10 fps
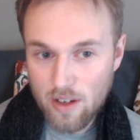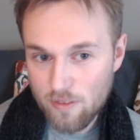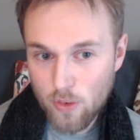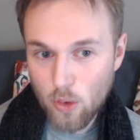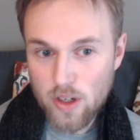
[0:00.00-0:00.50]

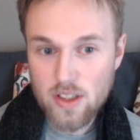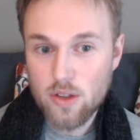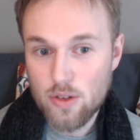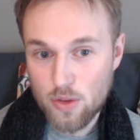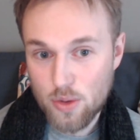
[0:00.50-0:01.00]
avoid
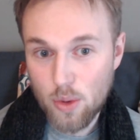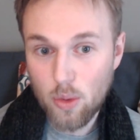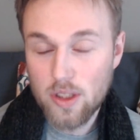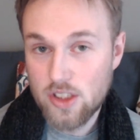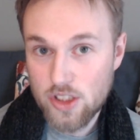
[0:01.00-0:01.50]

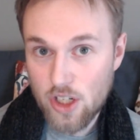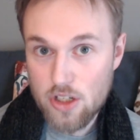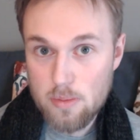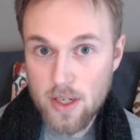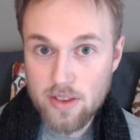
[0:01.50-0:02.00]
control and
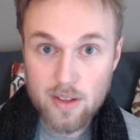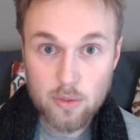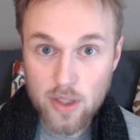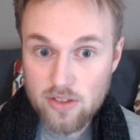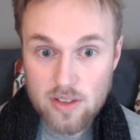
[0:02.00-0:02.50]
judgment and
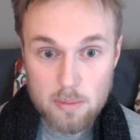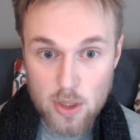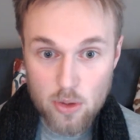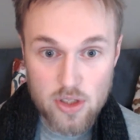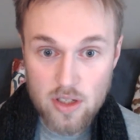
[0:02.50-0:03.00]

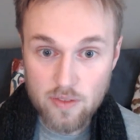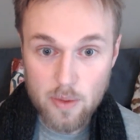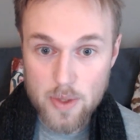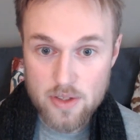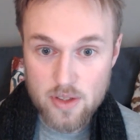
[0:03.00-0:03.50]
retribution
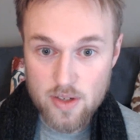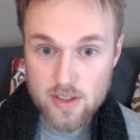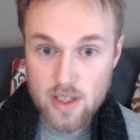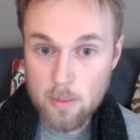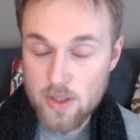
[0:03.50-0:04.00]
from the
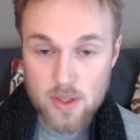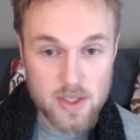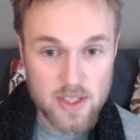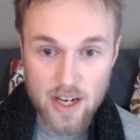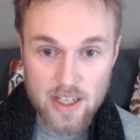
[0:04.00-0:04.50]
system and
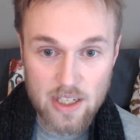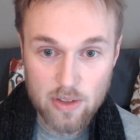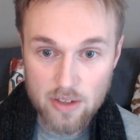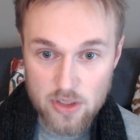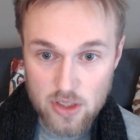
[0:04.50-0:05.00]
society
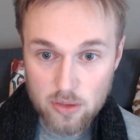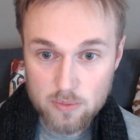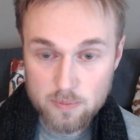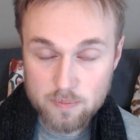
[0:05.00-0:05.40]
around you.